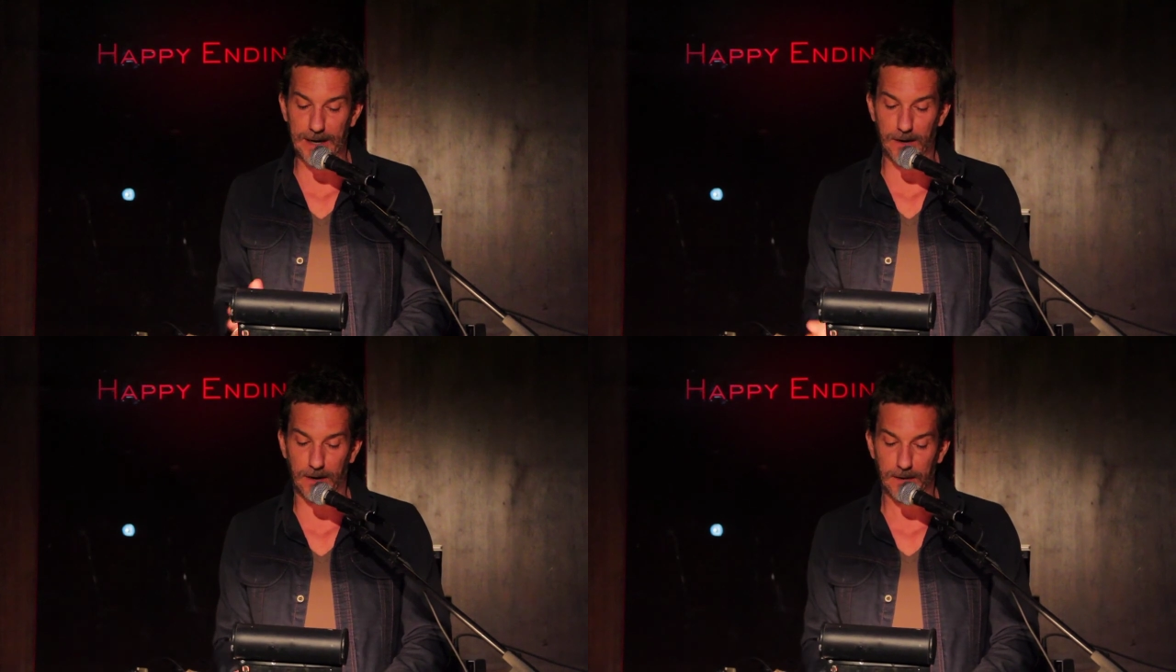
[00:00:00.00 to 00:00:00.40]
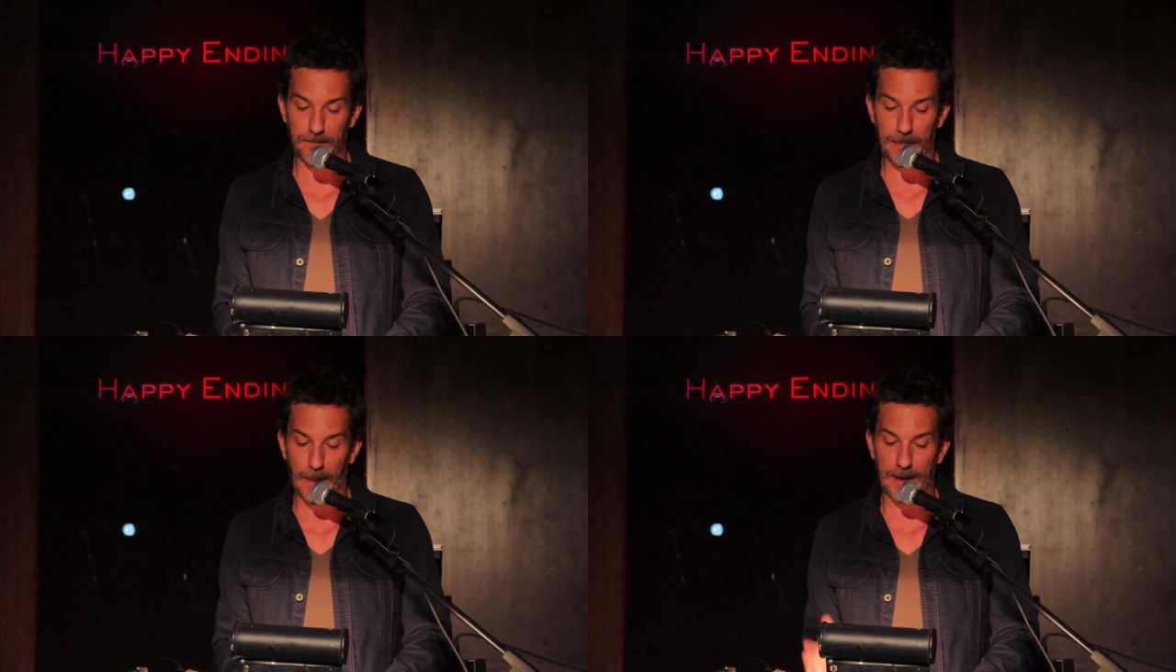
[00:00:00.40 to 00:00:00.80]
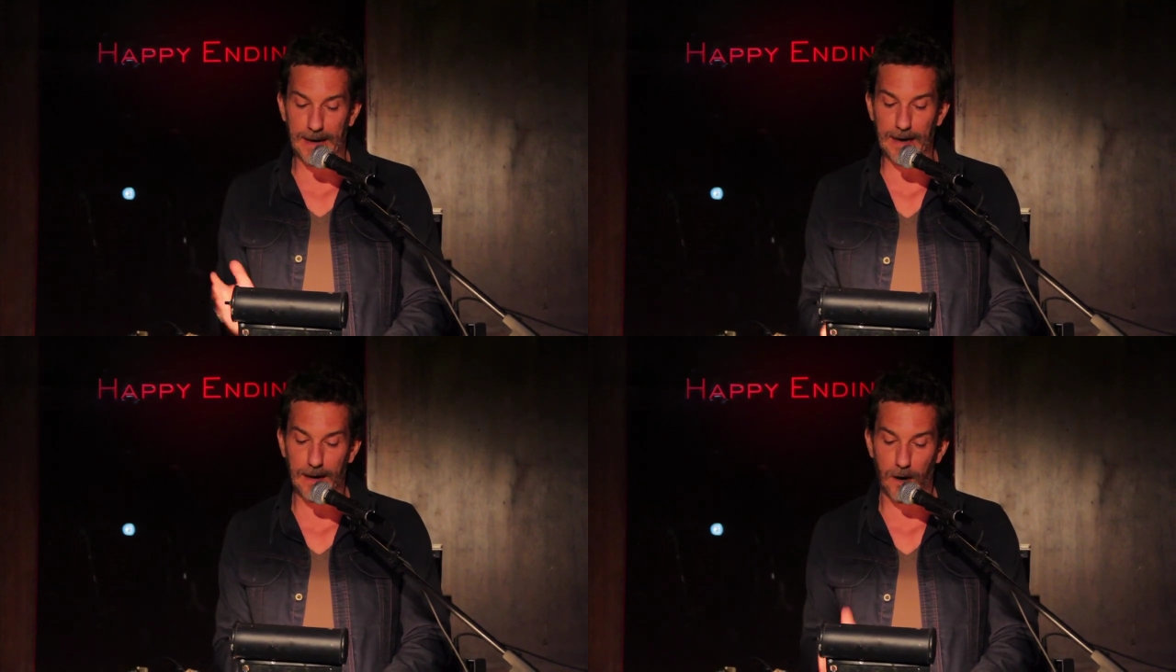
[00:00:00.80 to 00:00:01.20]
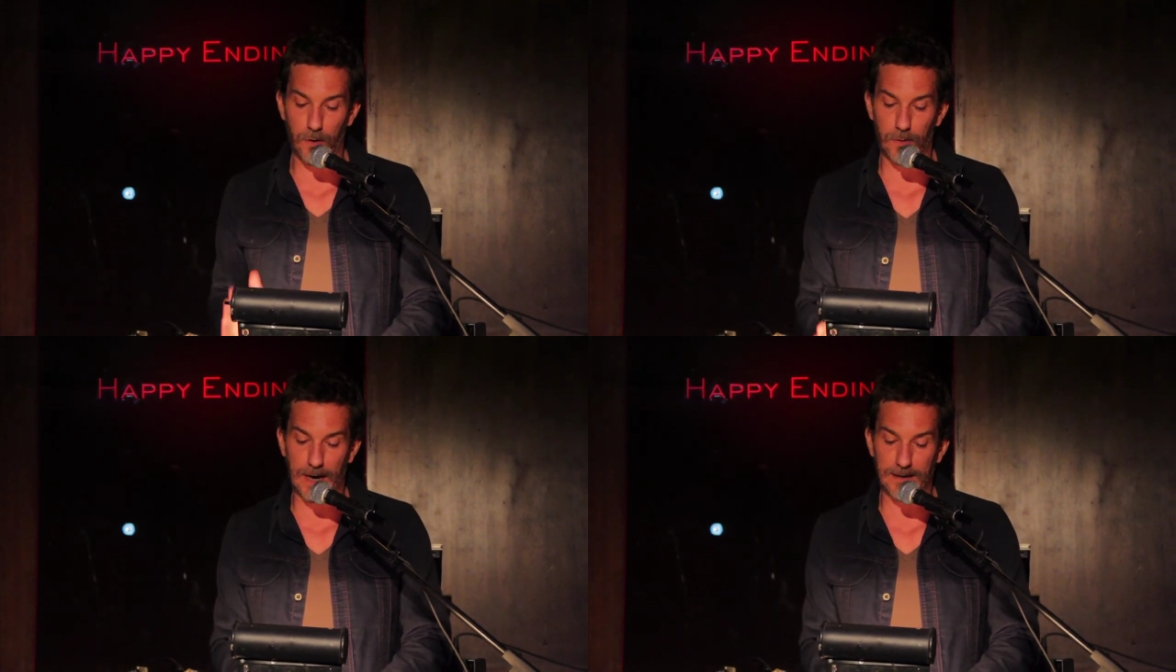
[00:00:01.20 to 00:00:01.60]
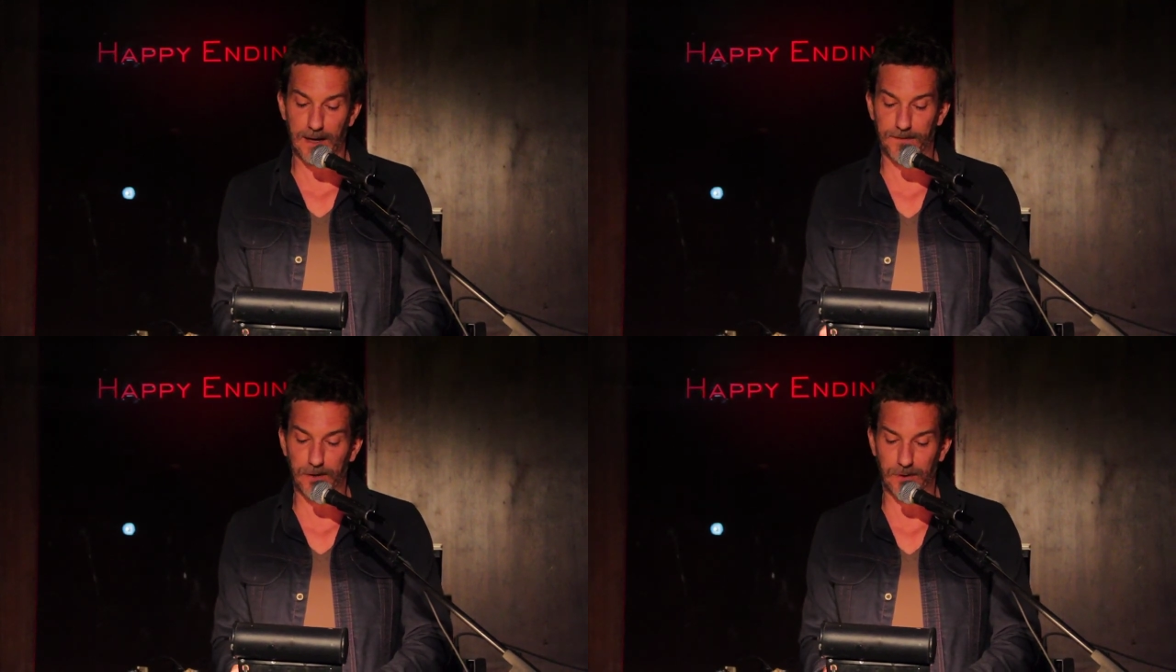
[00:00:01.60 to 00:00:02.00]
here. I
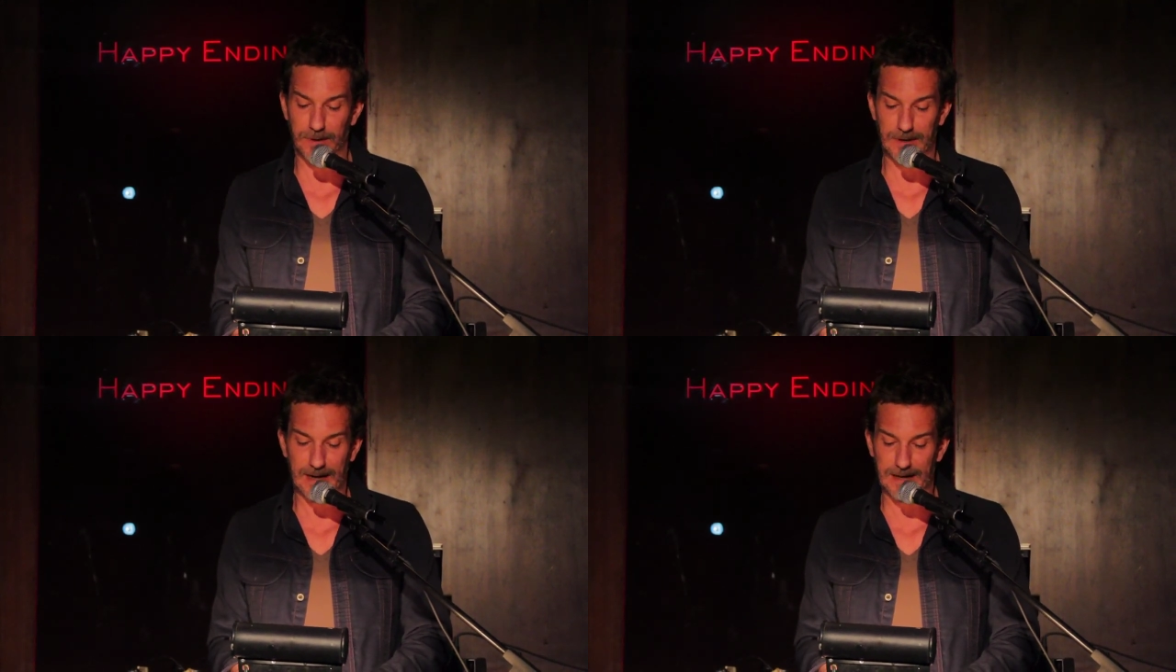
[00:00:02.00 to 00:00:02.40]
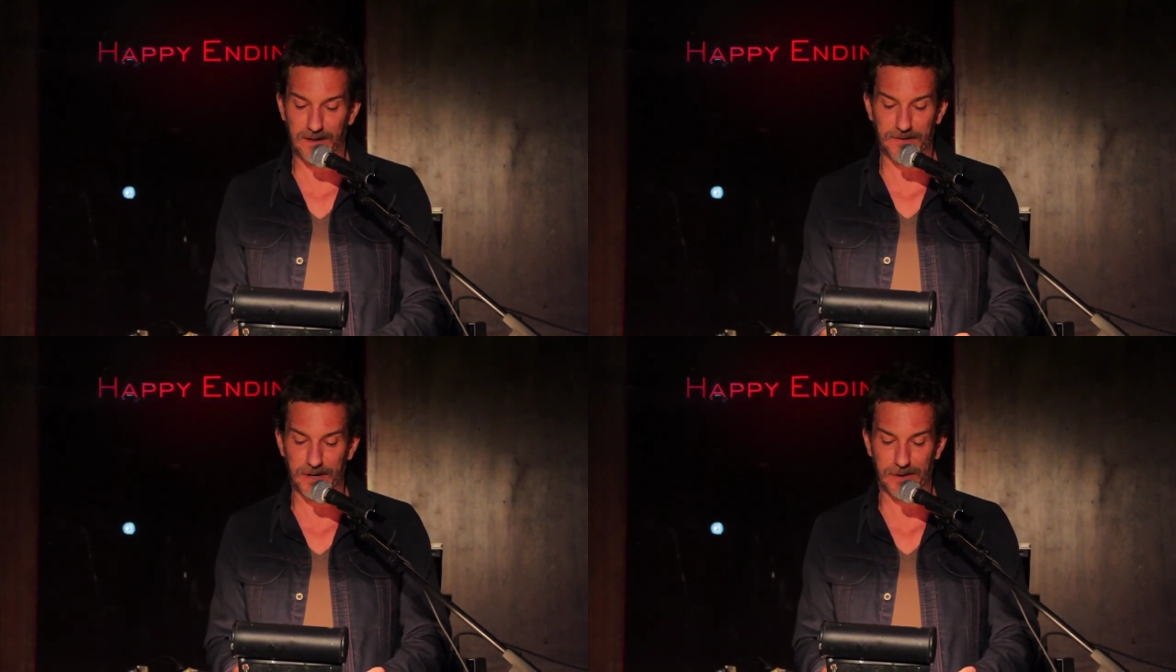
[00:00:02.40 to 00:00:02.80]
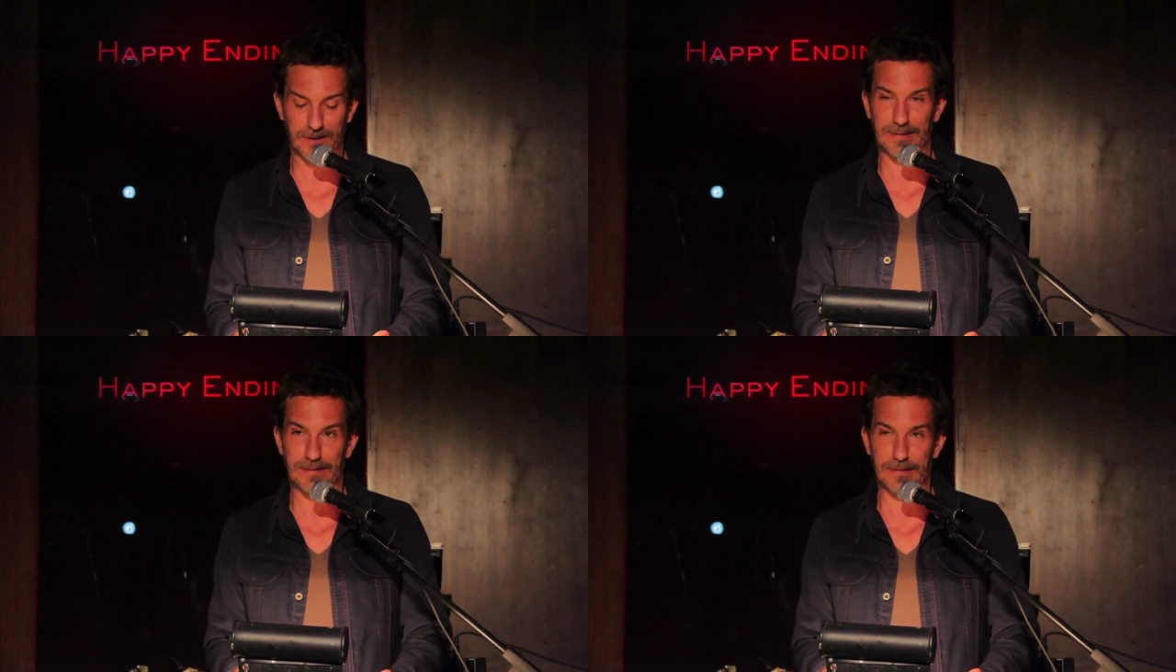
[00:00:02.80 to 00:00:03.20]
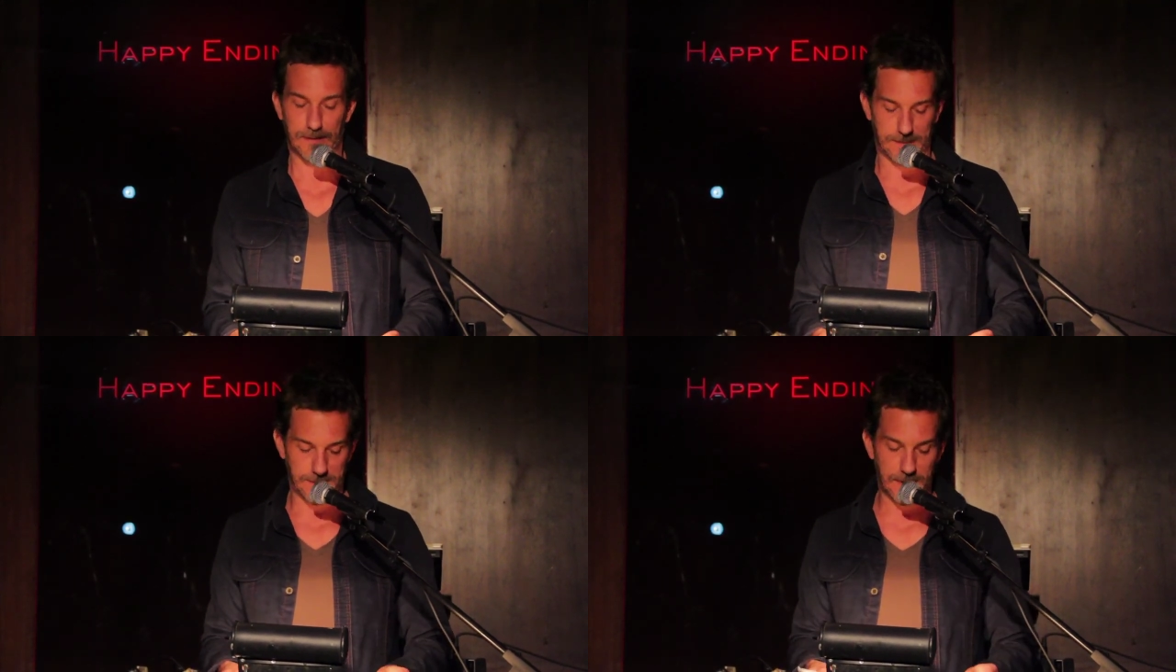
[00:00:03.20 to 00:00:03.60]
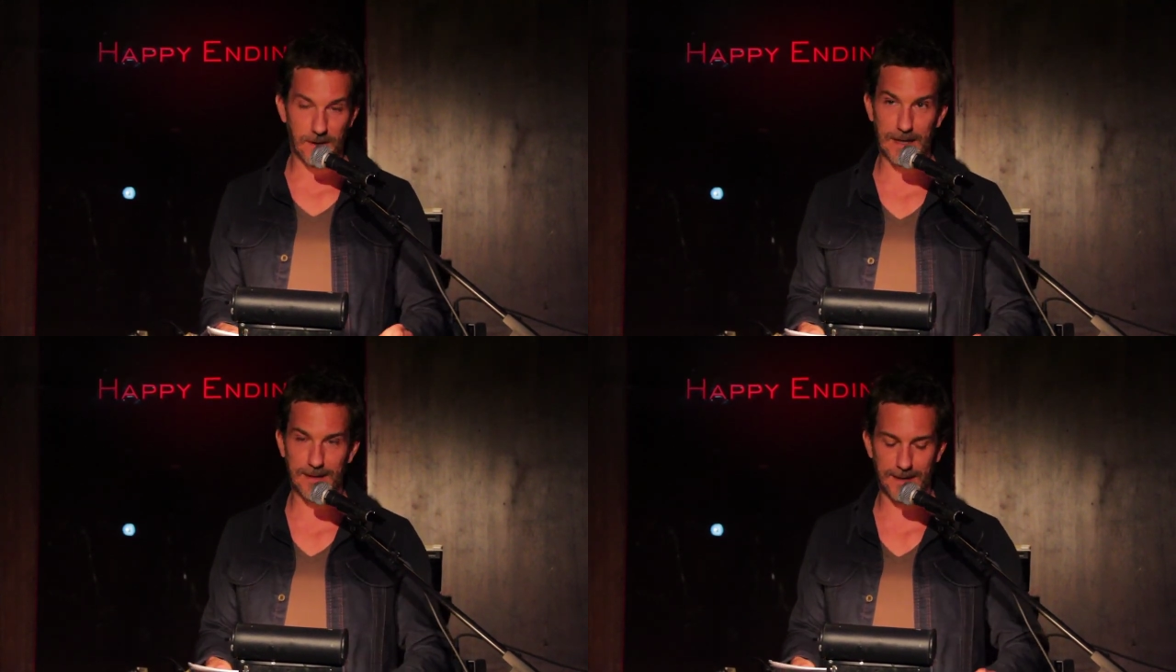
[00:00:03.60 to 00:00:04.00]
love you.
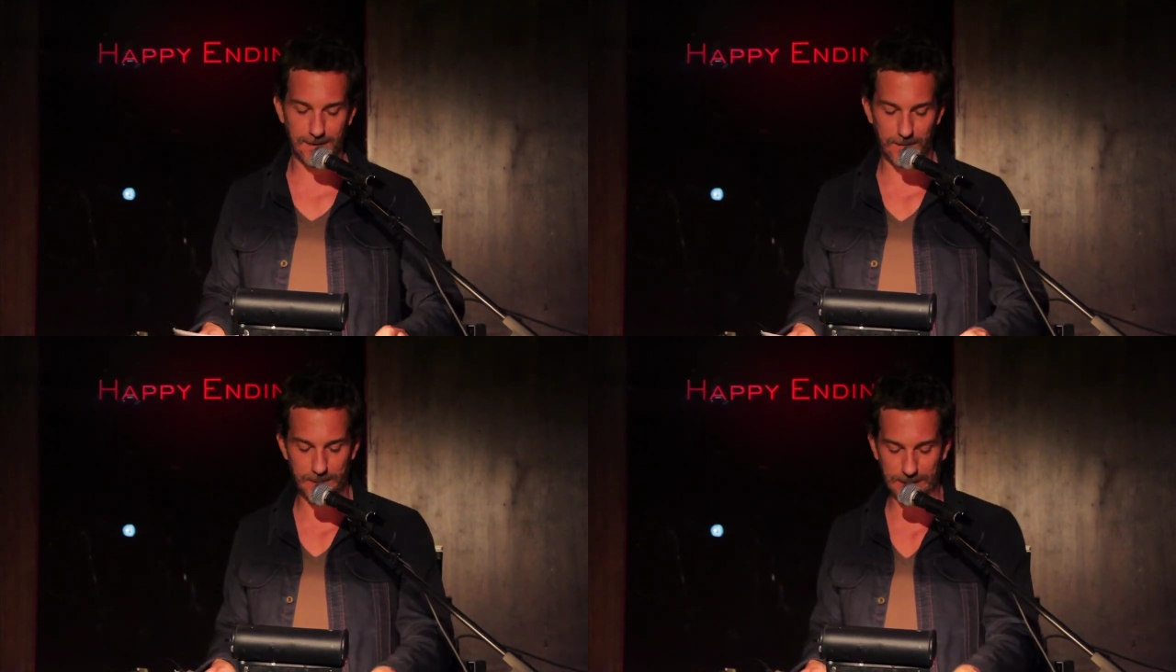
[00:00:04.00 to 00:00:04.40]
Okay, thank you very